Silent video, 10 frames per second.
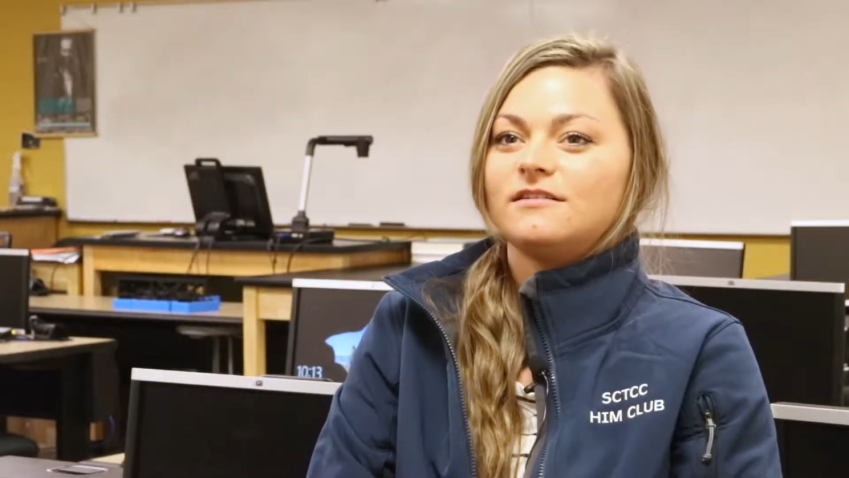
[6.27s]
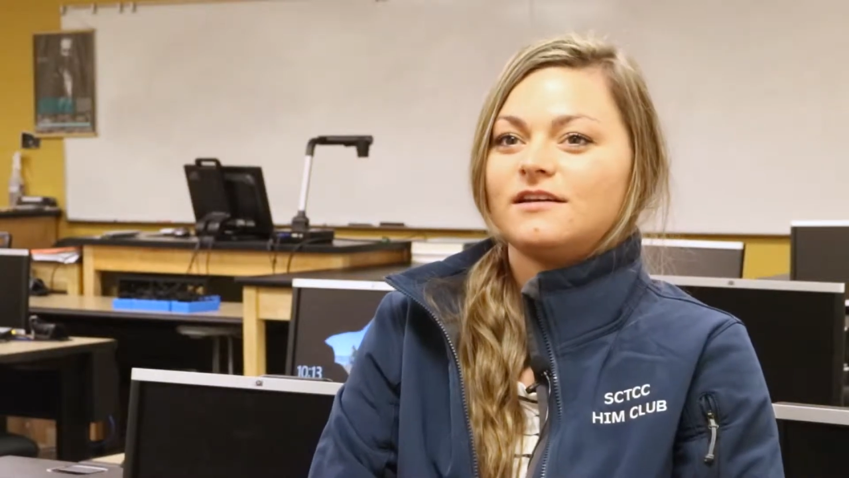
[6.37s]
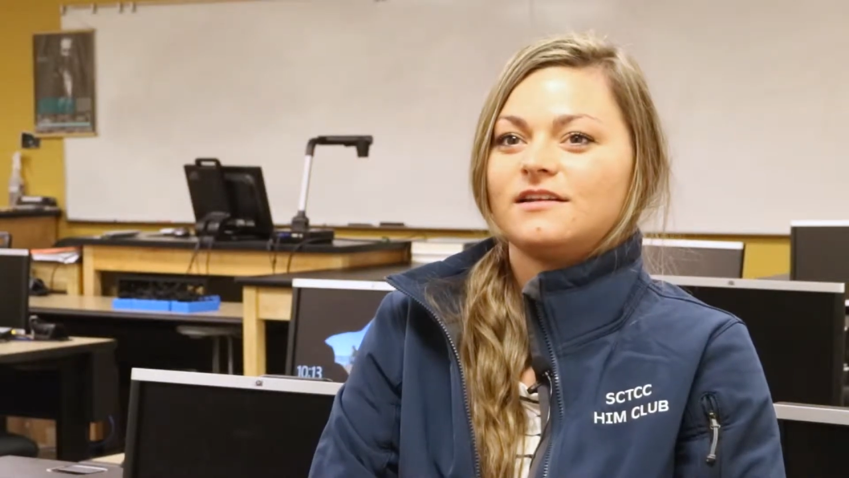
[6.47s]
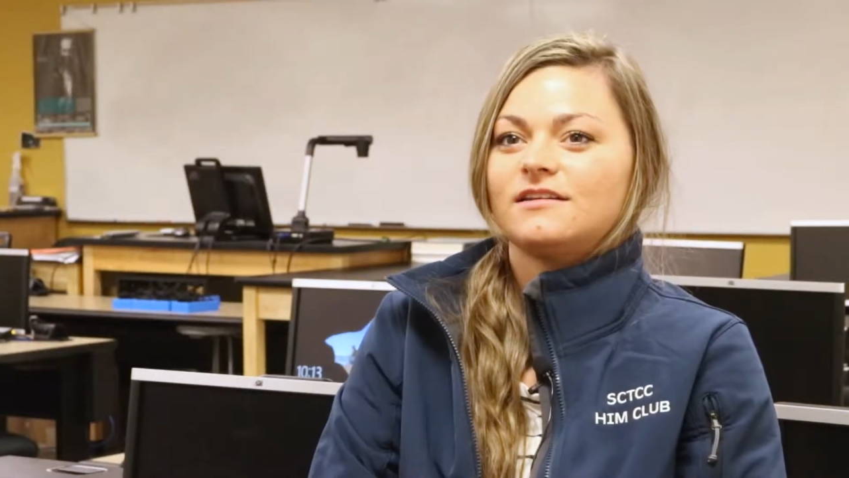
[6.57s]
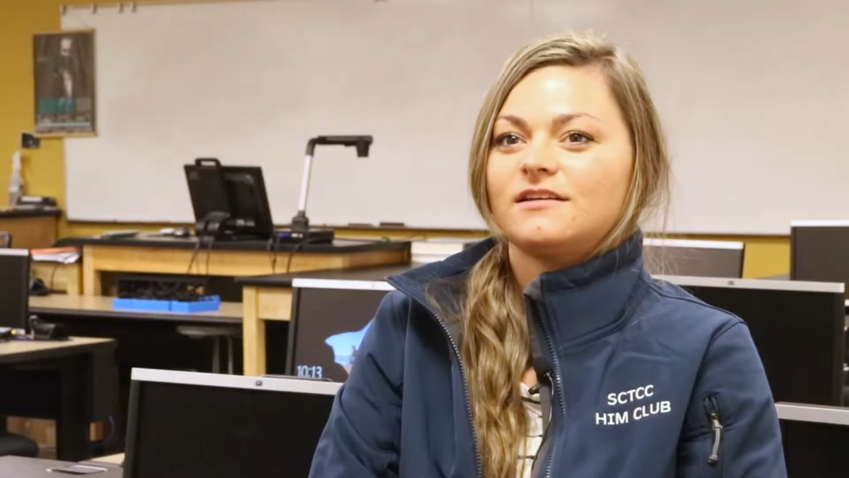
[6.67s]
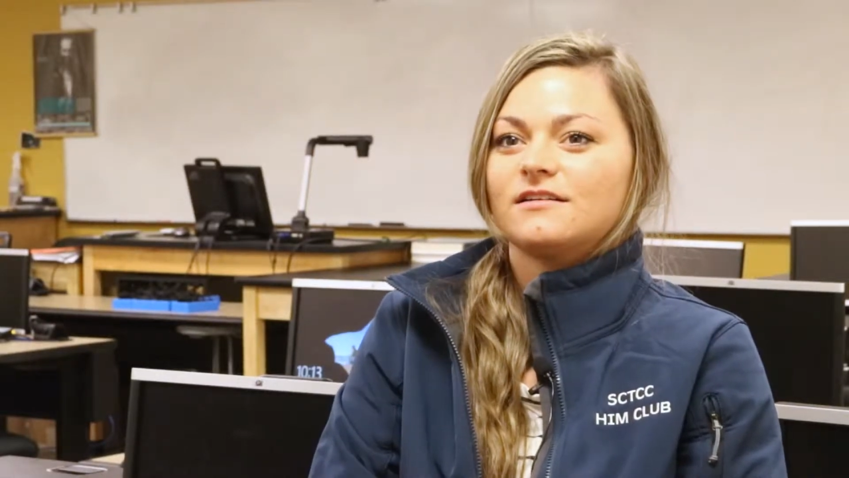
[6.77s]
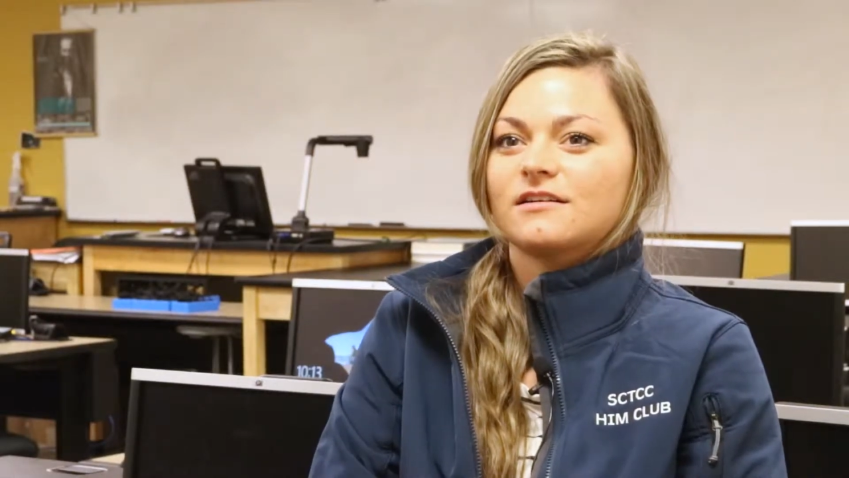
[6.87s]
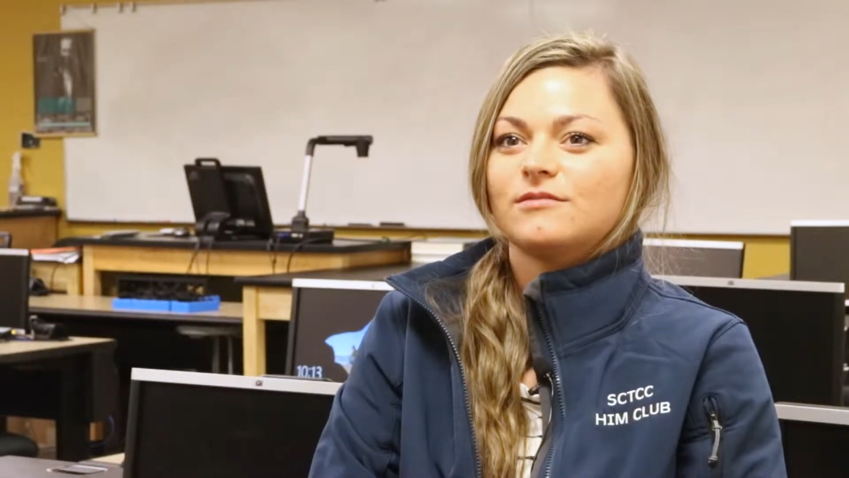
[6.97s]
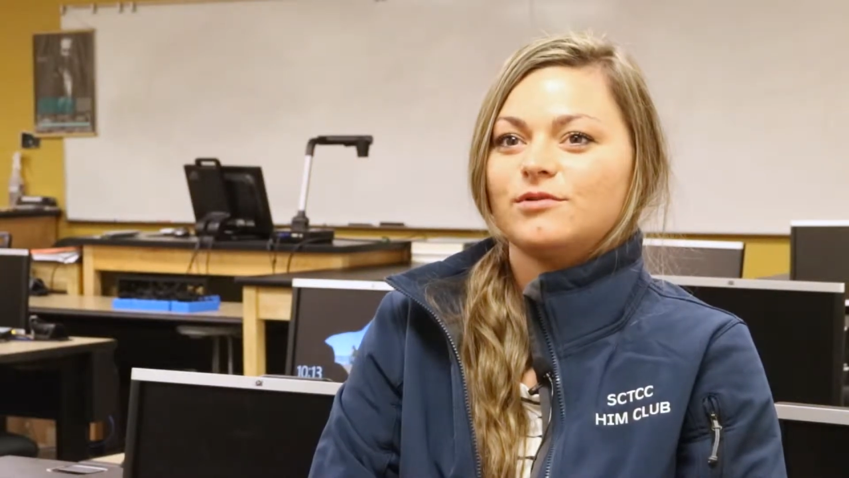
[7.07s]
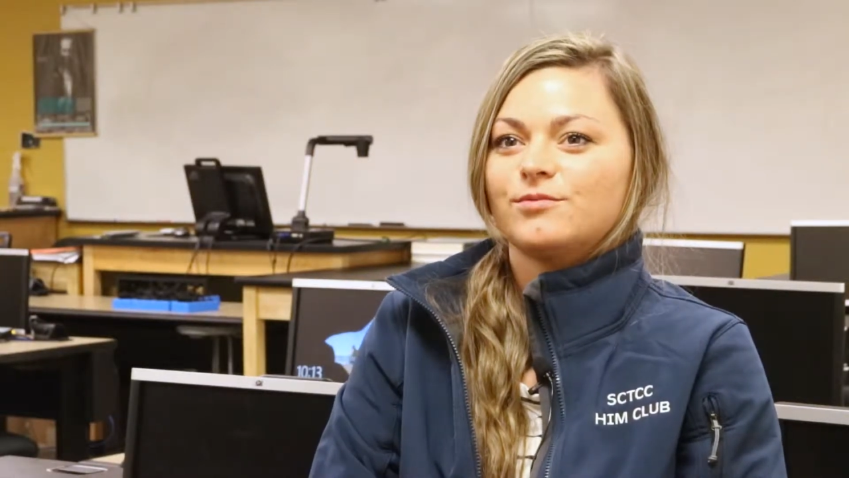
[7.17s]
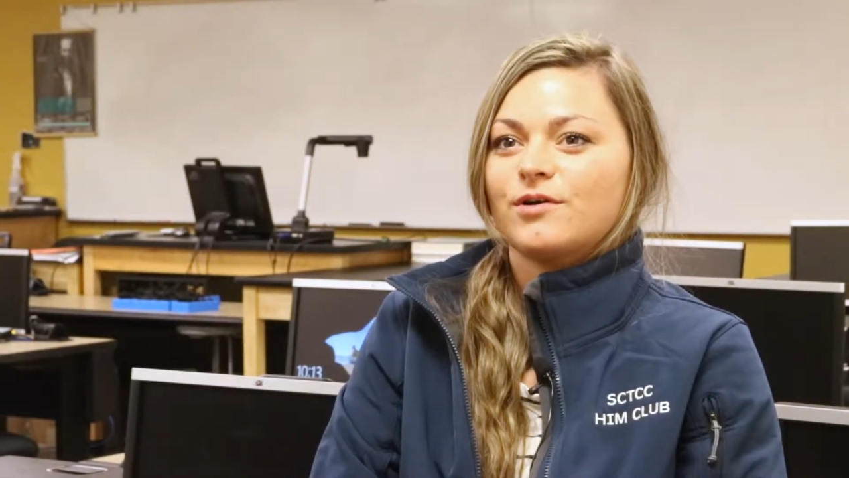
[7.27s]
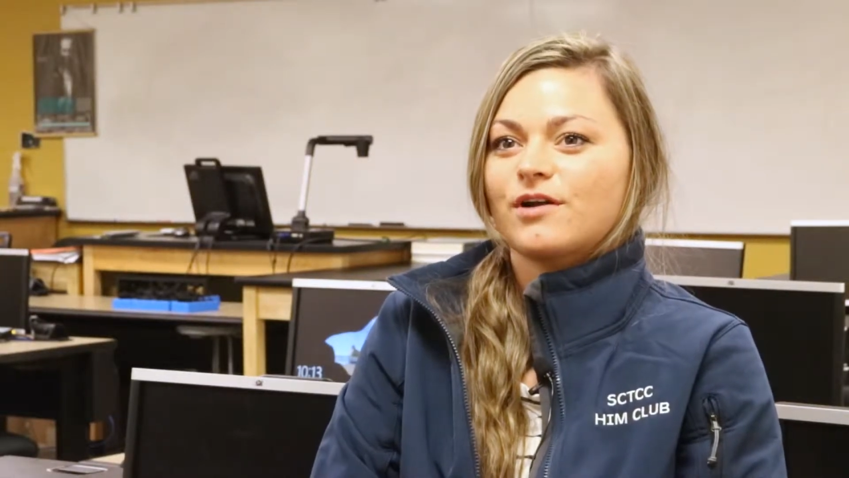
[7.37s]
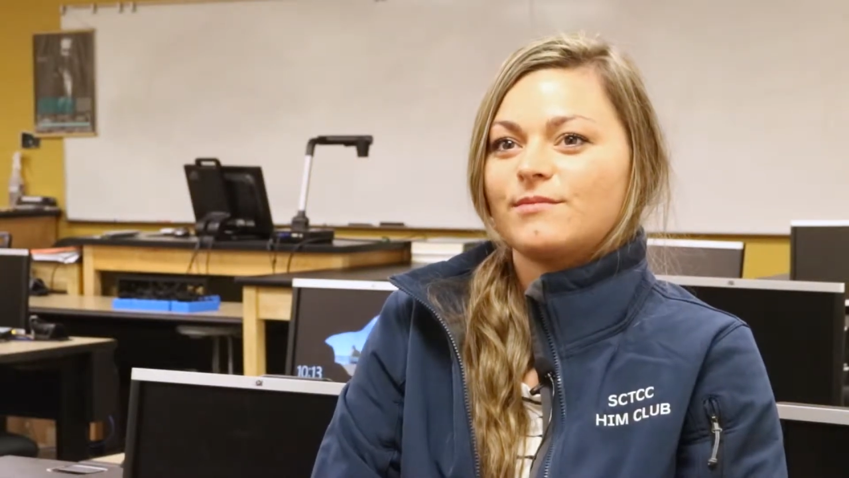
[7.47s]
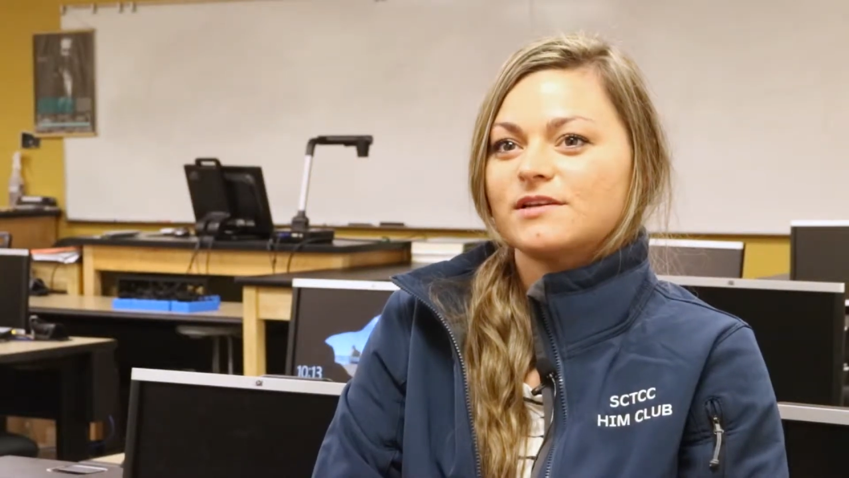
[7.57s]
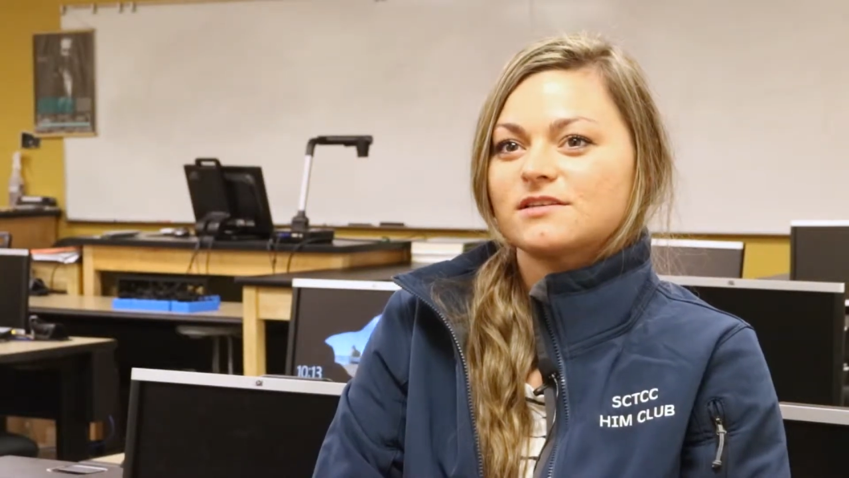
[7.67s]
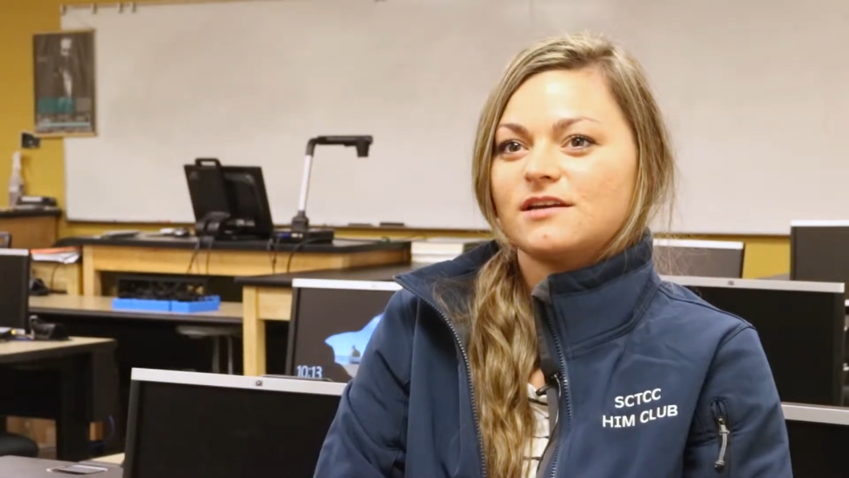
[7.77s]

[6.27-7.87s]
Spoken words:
and the computer programming